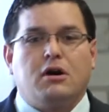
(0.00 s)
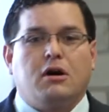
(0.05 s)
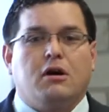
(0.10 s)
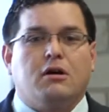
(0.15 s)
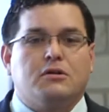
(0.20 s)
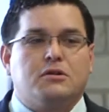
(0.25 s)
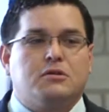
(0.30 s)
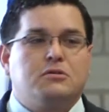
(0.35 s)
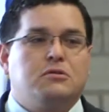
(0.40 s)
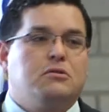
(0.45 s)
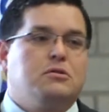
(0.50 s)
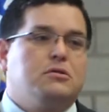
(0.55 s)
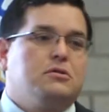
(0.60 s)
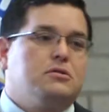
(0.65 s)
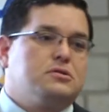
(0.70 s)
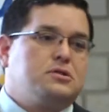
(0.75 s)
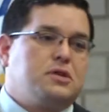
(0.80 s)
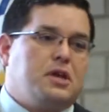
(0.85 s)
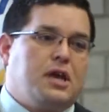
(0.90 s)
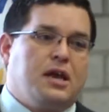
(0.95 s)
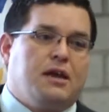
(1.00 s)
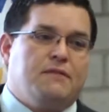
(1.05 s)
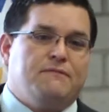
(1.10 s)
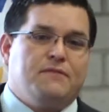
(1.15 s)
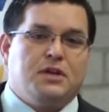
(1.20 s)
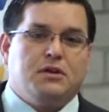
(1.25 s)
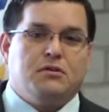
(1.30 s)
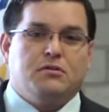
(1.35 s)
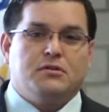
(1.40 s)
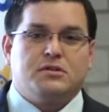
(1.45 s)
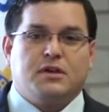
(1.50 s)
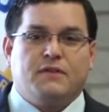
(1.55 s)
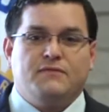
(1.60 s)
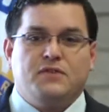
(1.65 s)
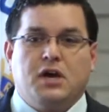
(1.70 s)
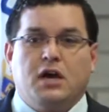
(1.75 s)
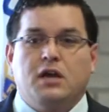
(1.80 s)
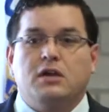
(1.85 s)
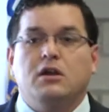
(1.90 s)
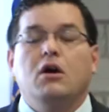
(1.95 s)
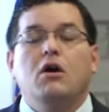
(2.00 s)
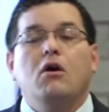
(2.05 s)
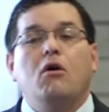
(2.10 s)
articles, and videos I've done.